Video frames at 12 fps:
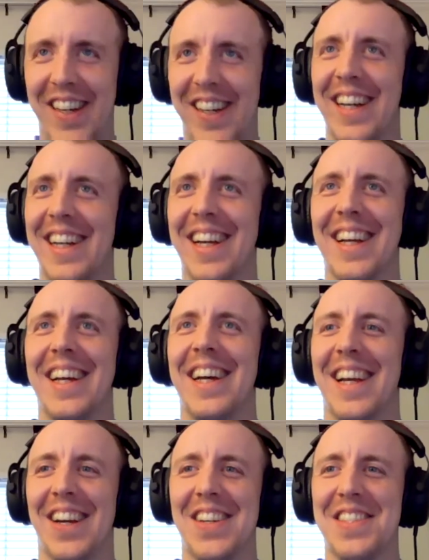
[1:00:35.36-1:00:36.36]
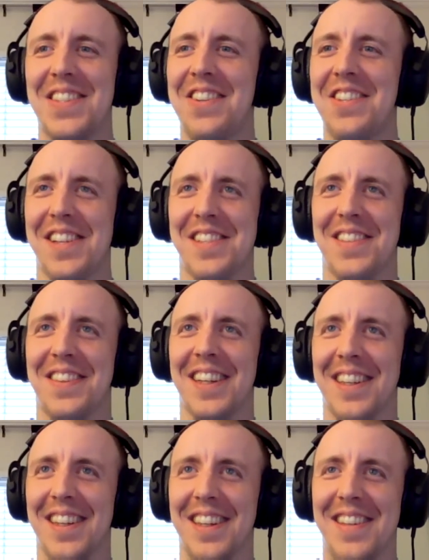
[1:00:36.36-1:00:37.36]
you got your search
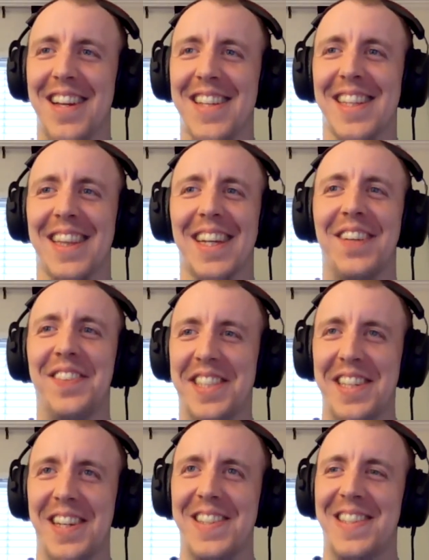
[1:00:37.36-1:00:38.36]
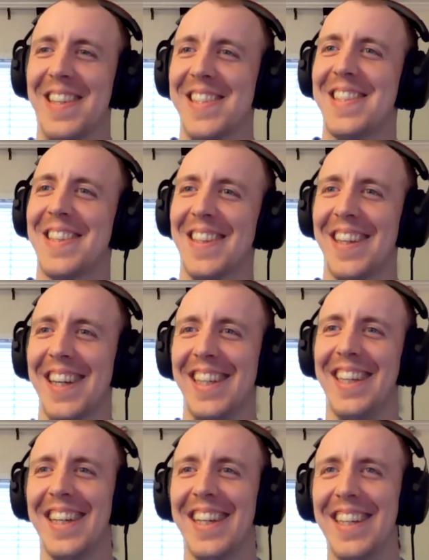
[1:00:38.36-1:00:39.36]
history, Justin. Think of your search history.